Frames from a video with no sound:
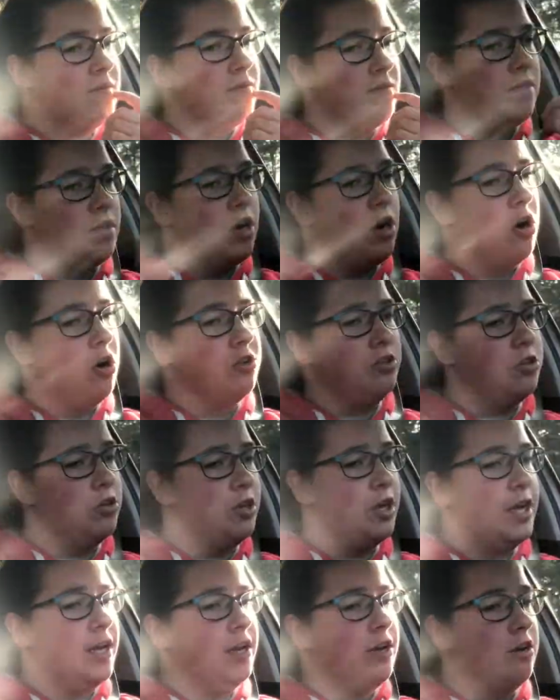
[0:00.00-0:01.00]
the
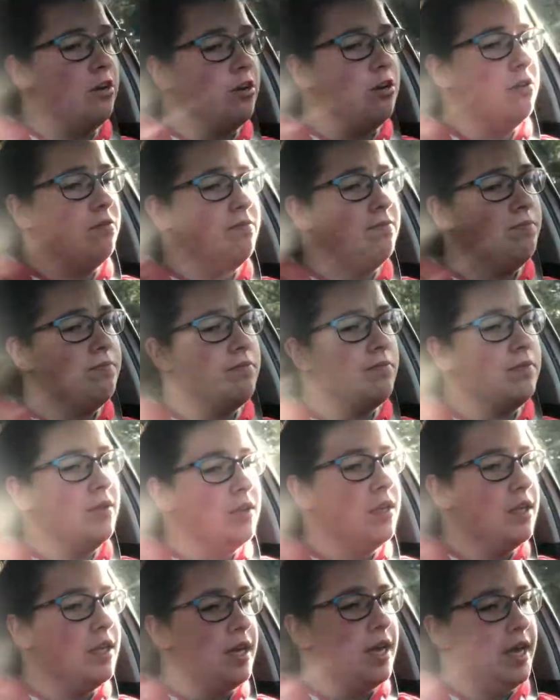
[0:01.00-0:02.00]
alternator
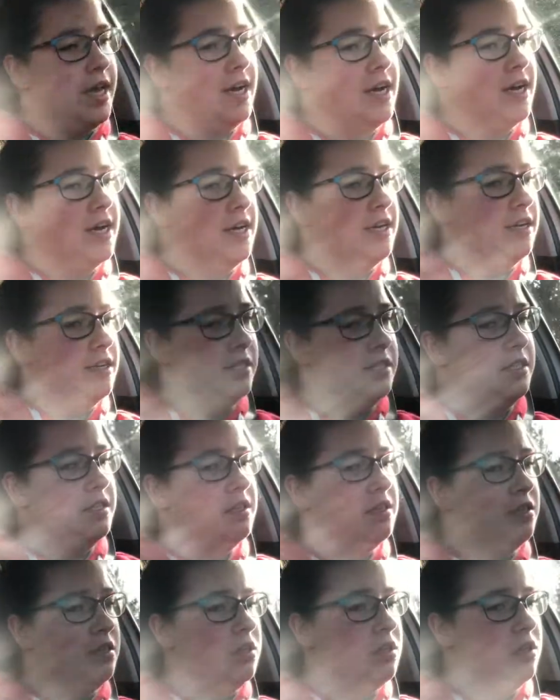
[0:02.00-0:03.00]
and
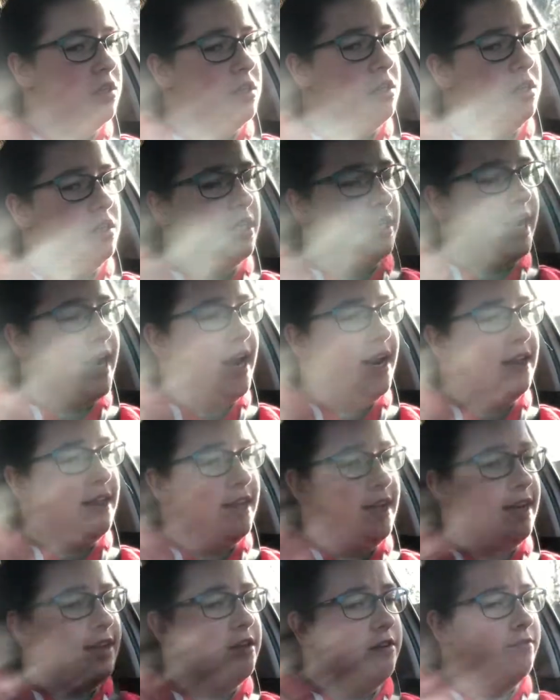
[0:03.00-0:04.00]
the
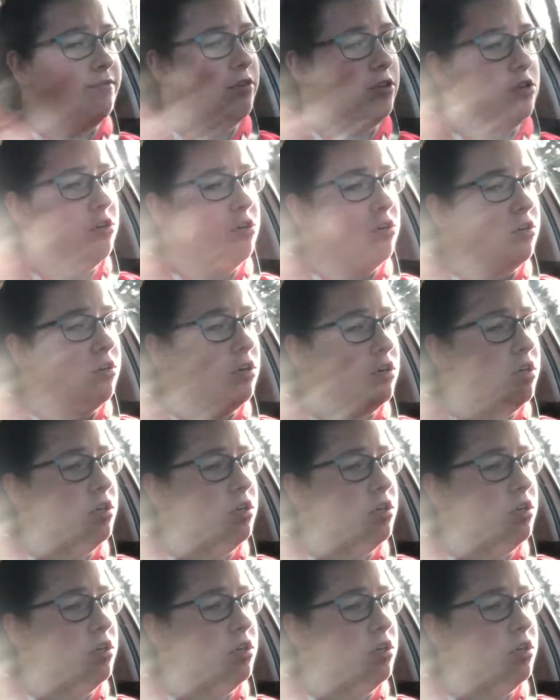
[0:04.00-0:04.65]
Cadillac converter.